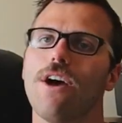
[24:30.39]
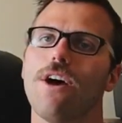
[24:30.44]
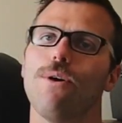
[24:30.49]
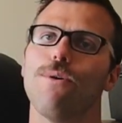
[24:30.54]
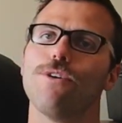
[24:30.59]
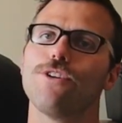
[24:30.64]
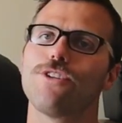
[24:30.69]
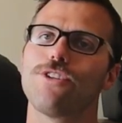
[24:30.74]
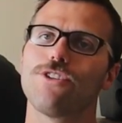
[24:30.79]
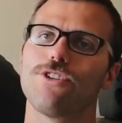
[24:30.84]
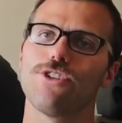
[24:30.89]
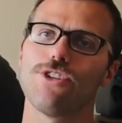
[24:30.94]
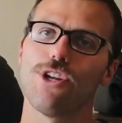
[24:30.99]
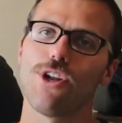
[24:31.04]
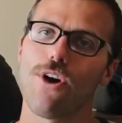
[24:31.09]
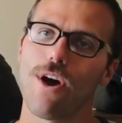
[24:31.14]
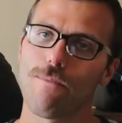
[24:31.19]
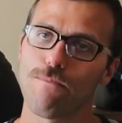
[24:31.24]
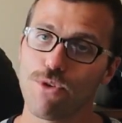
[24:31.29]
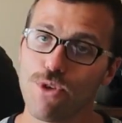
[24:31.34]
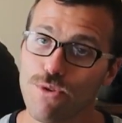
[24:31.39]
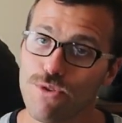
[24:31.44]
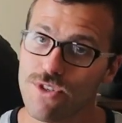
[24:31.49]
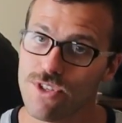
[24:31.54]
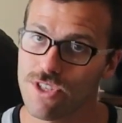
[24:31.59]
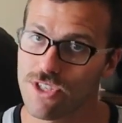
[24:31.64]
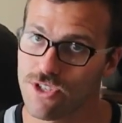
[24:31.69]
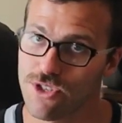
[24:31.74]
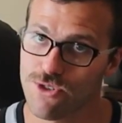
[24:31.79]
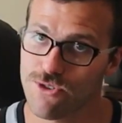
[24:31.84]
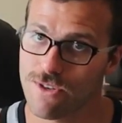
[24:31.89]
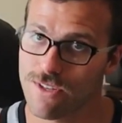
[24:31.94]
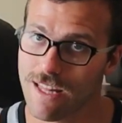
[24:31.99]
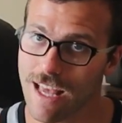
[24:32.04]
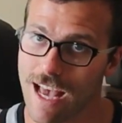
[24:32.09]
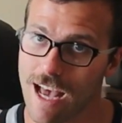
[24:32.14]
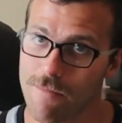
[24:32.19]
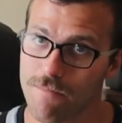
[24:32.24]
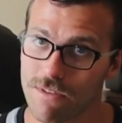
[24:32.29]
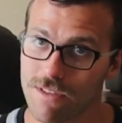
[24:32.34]
which, I'm used to doing
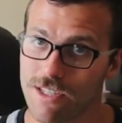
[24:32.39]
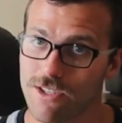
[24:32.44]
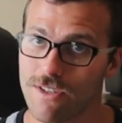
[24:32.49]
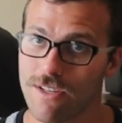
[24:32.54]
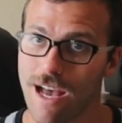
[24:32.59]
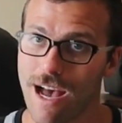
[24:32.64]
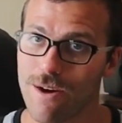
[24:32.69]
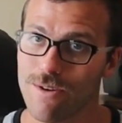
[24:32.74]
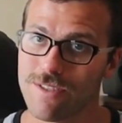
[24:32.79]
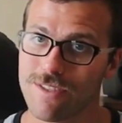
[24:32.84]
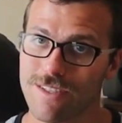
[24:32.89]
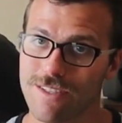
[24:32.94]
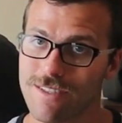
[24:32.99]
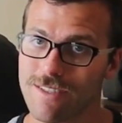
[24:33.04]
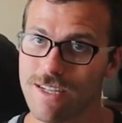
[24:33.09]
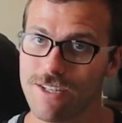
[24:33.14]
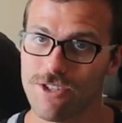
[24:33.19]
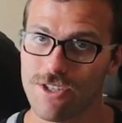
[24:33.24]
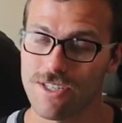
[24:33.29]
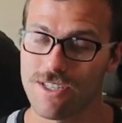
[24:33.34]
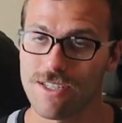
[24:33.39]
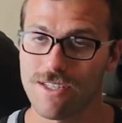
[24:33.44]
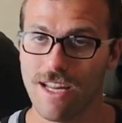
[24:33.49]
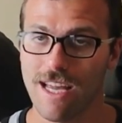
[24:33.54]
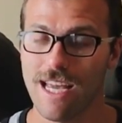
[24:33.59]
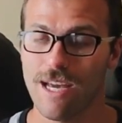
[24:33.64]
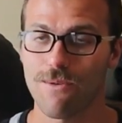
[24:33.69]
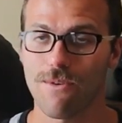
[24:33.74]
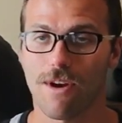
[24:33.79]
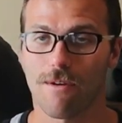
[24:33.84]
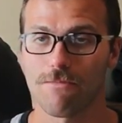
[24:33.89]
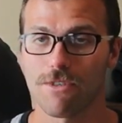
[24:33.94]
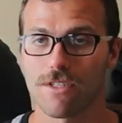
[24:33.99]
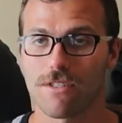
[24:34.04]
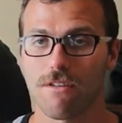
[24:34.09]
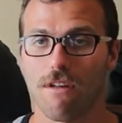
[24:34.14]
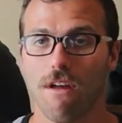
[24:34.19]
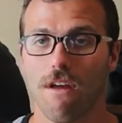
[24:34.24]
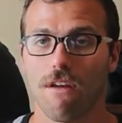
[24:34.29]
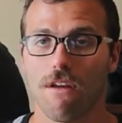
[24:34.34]
that, but literally I was in such a state where I'm
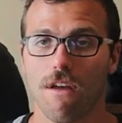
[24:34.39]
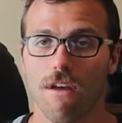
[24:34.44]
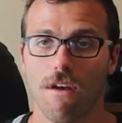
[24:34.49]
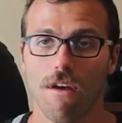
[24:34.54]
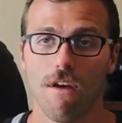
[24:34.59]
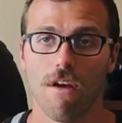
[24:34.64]
just like,